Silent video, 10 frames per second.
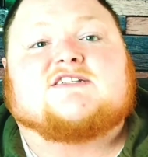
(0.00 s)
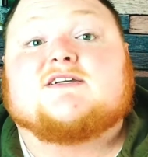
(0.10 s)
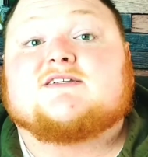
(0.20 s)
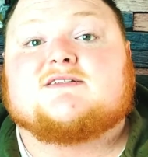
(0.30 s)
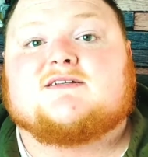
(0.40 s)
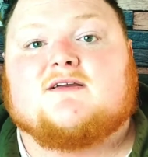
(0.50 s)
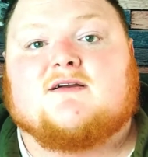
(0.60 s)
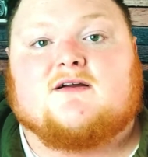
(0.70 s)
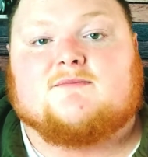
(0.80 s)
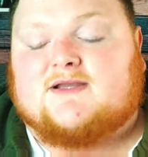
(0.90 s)
just
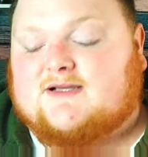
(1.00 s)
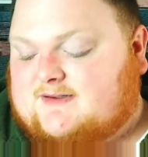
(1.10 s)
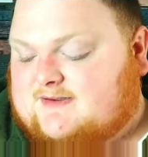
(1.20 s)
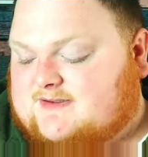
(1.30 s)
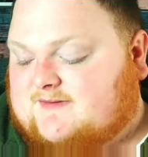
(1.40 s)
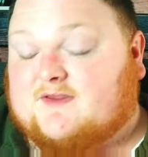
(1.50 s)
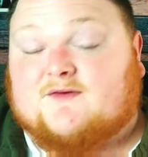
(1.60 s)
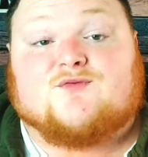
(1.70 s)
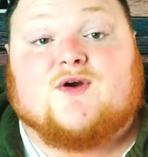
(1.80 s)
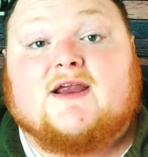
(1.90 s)
because of the
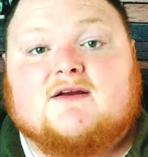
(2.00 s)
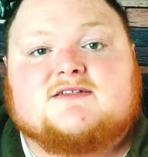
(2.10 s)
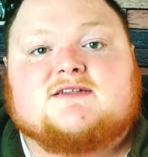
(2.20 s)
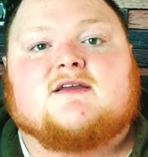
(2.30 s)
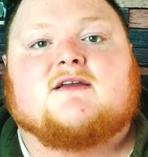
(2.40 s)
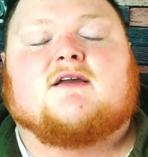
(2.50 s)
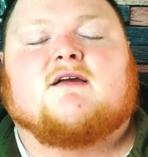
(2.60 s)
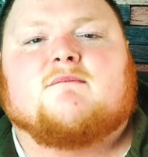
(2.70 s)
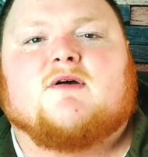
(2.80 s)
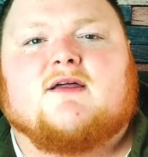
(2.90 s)
fragrance,
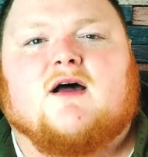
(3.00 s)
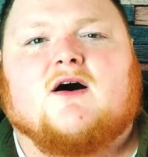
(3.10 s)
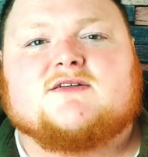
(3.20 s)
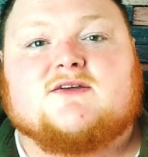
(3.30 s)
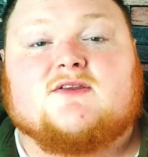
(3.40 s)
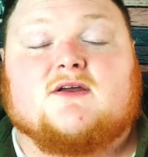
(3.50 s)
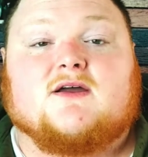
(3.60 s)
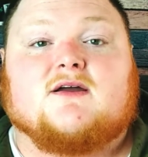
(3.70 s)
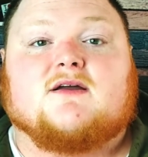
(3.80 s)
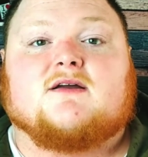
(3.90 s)
but also
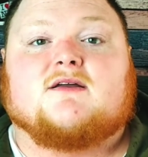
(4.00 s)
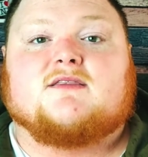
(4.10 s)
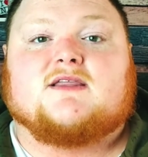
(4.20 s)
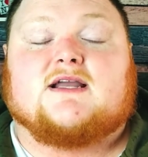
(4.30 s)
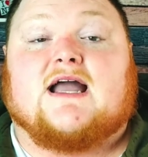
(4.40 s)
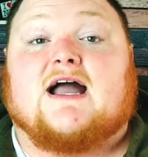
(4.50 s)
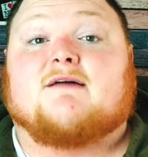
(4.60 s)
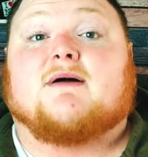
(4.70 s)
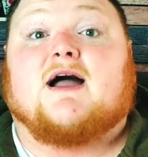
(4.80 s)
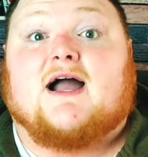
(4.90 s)
the
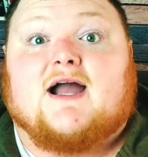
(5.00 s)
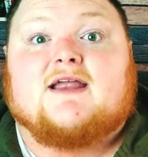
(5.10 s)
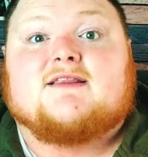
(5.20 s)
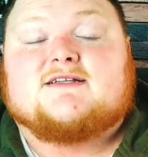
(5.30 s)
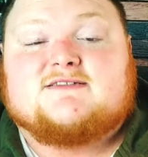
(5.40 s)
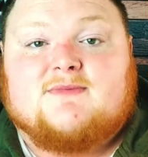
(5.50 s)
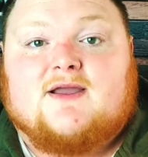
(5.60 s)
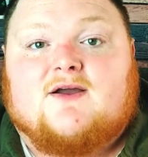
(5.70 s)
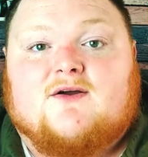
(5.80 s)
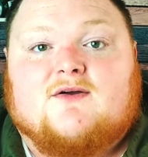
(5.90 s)
guy behind the
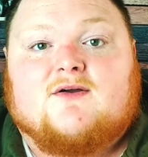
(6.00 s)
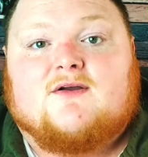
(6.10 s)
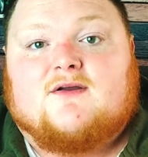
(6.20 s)
smell,